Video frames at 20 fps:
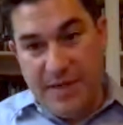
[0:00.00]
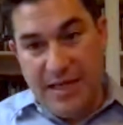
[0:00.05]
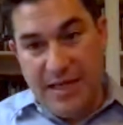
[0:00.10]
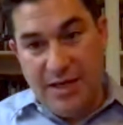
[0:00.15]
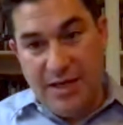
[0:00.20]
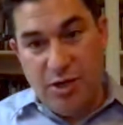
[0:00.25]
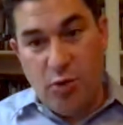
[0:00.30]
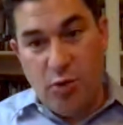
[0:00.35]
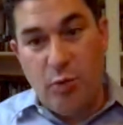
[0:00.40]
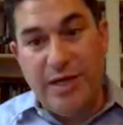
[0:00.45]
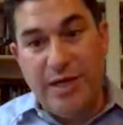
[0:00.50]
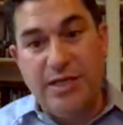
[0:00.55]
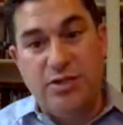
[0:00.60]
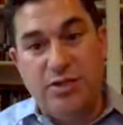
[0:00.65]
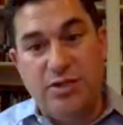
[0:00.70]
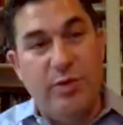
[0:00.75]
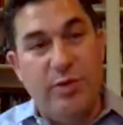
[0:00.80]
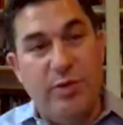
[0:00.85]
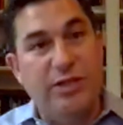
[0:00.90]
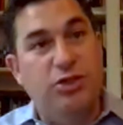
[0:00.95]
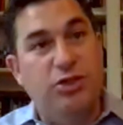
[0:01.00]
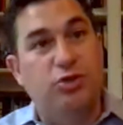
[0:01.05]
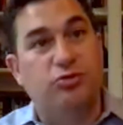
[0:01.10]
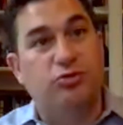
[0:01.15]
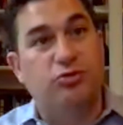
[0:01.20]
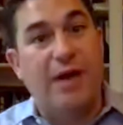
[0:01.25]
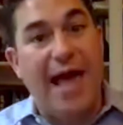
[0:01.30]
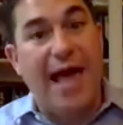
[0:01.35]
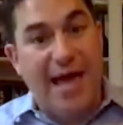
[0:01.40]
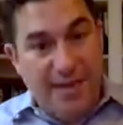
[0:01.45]
You know, we we
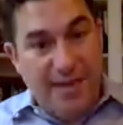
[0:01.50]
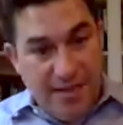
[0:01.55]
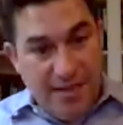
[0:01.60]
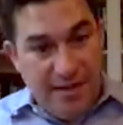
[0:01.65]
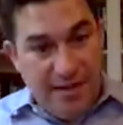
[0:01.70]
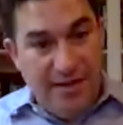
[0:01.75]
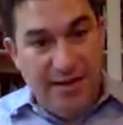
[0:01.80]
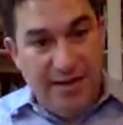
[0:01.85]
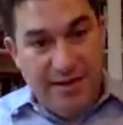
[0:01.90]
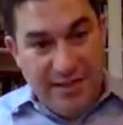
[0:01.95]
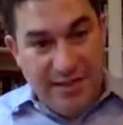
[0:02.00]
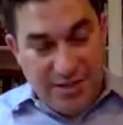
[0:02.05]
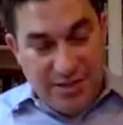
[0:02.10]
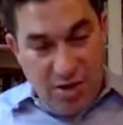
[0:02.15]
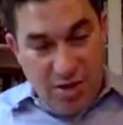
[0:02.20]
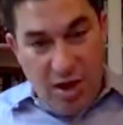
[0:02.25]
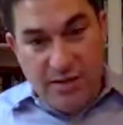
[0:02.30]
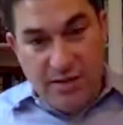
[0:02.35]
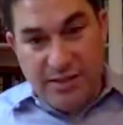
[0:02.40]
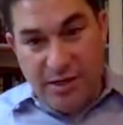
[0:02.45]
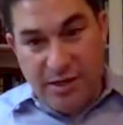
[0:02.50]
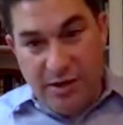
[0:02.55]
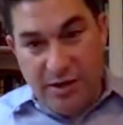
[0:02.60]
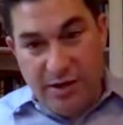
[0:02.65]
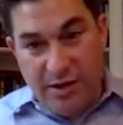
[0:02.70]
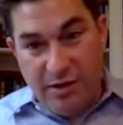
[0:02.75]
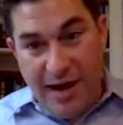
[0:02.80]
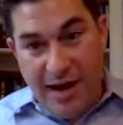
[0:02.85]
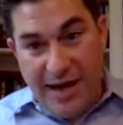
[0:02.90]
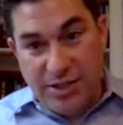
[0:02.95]
dread these call center
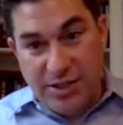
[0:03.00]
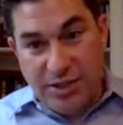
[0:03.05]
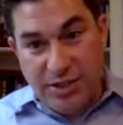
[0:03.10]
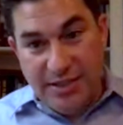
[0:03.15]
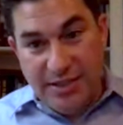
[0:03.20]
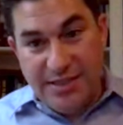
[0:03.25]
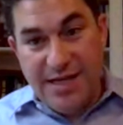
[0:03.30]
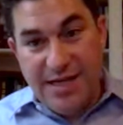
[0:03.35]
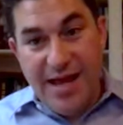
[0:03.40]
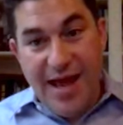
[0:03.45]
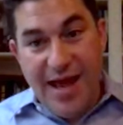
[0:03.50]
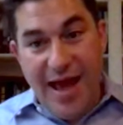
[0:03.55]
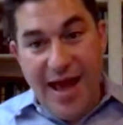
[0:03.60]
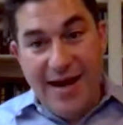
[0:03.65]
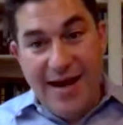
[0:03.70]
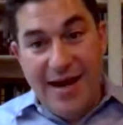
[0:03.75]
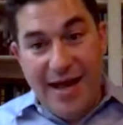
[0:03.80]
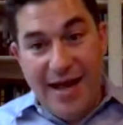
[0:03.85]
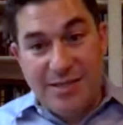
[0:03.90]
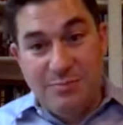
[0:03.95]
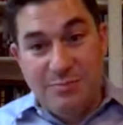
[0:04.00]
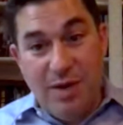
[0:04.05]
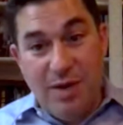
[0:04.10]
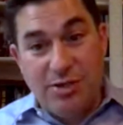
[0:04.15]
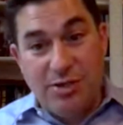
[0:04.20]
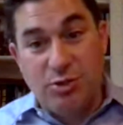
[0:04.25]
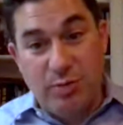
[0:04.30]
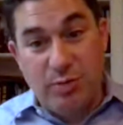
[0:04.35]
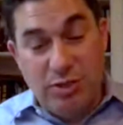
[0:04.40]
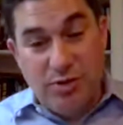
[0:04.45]
interactions, and as much as
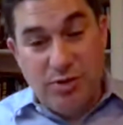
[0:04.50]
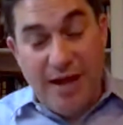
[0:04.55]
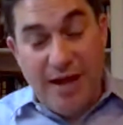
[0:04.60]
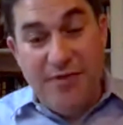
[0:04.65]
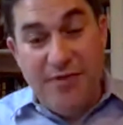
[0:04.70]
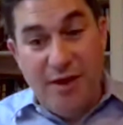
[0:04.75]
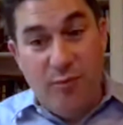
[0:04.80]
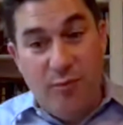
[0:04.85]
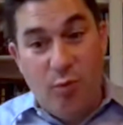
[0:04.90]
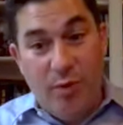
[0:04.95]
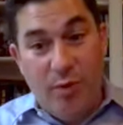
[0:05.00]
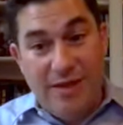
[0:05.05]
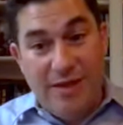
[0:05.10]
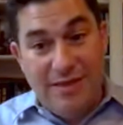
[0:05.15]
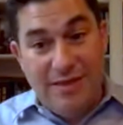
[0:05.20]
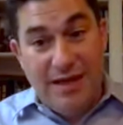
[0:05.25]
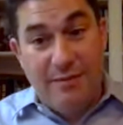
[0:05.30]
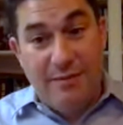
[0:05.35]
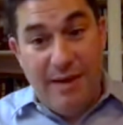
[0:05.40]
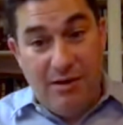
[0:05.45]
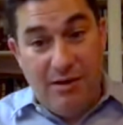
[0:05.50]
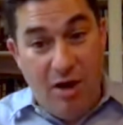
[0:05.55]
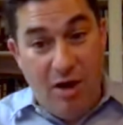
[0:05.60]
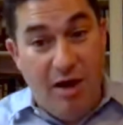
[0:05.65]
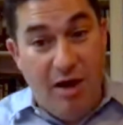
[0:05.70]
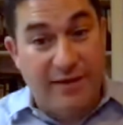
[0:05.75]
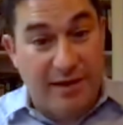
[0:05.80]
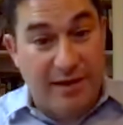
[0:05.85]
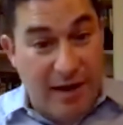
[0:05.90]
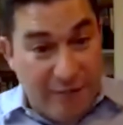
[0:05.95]
we dread them, we think about calling a
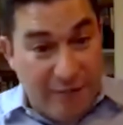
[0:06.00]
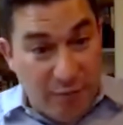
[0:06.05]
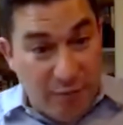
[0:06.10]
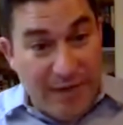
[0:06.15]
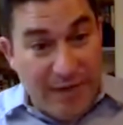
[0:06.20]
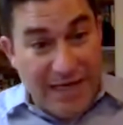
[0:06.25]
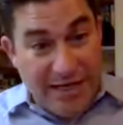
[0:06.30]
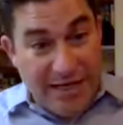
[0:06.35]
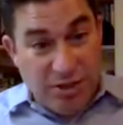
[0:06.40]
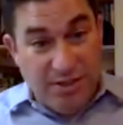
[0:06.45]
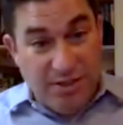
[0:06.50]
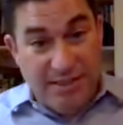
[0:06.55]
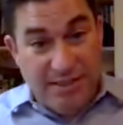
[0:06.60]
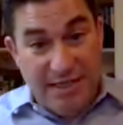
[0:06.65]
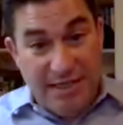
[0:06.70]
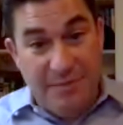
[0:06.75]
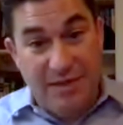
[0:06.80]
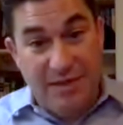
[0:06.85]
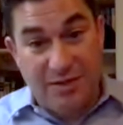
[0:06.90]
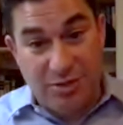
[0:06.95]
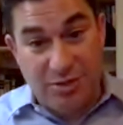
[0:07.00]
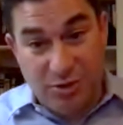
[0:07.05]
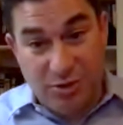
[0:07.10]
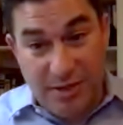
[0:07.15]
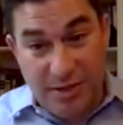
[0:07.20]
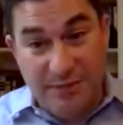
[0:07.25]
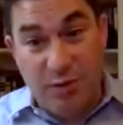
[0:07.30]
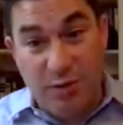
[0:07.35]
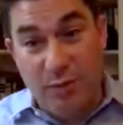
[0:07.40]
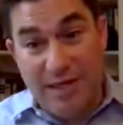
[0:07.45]
government agency because there's
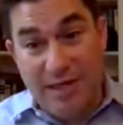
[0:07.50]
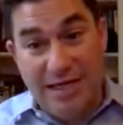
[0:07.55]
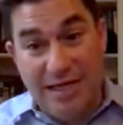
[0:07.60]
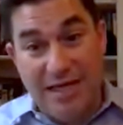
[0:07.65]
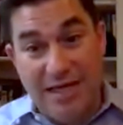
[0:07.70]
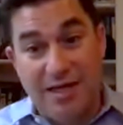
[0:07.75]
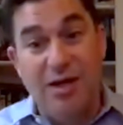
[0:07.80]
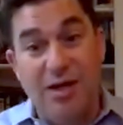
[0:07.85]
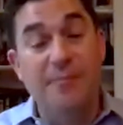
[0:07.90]
something we need.